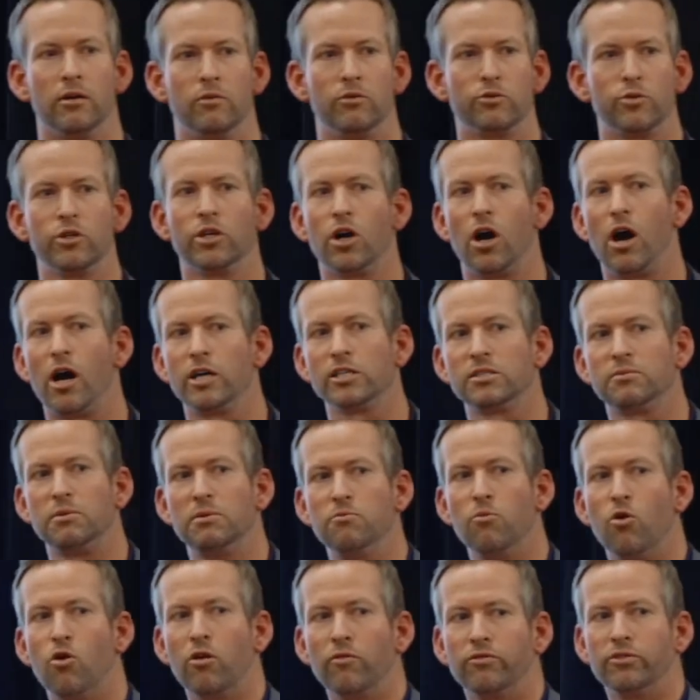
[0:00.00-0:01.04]
Which one costs me
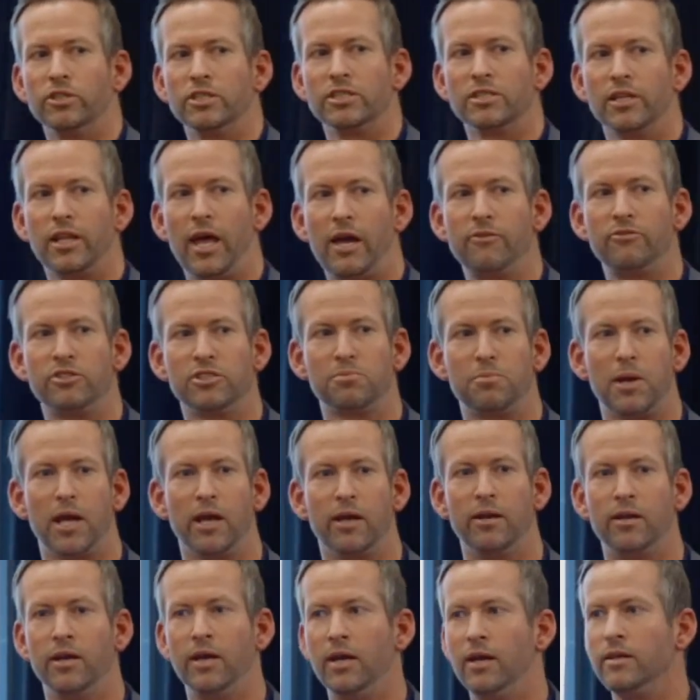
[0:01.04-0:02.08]
more over its
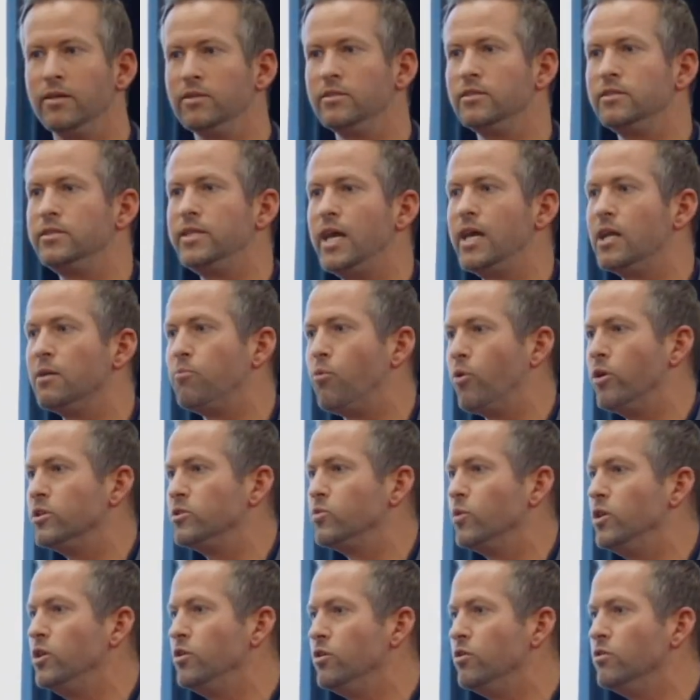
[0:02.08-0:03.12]
lifespan? This is data points
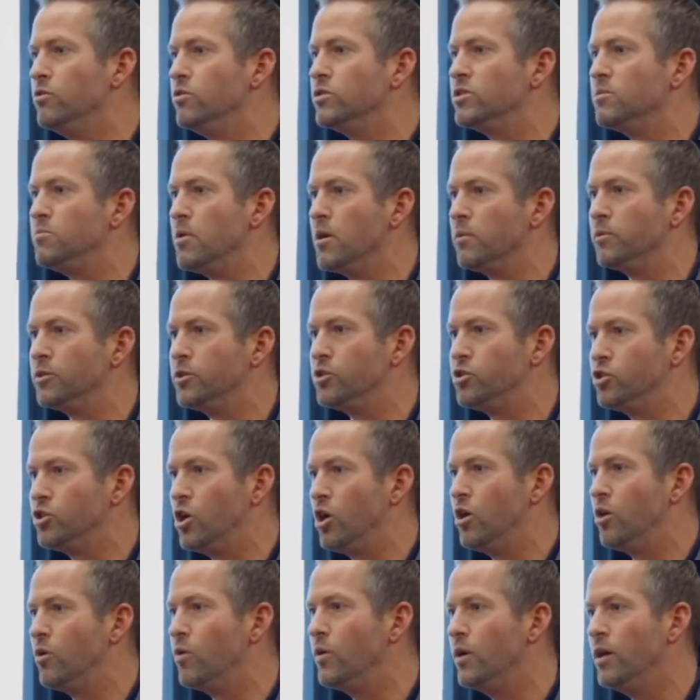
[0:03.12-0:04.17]
we use to be able to
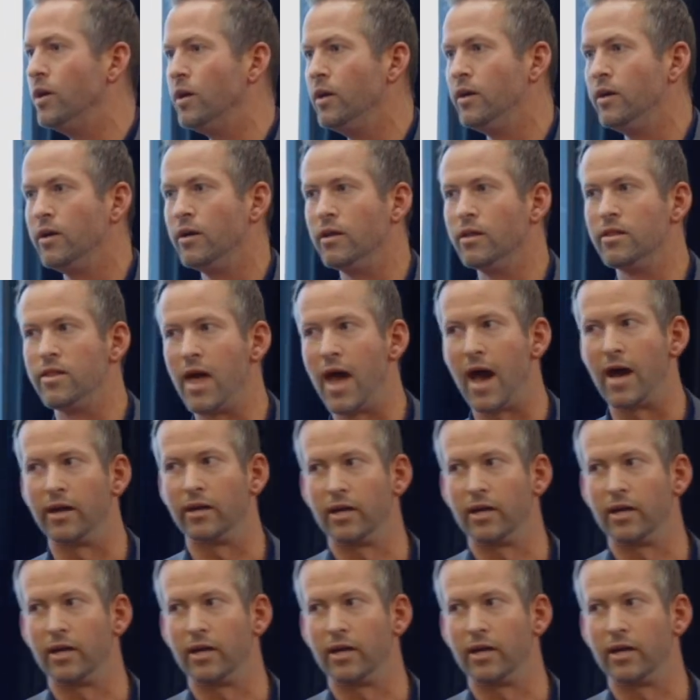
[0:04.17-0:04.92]
show that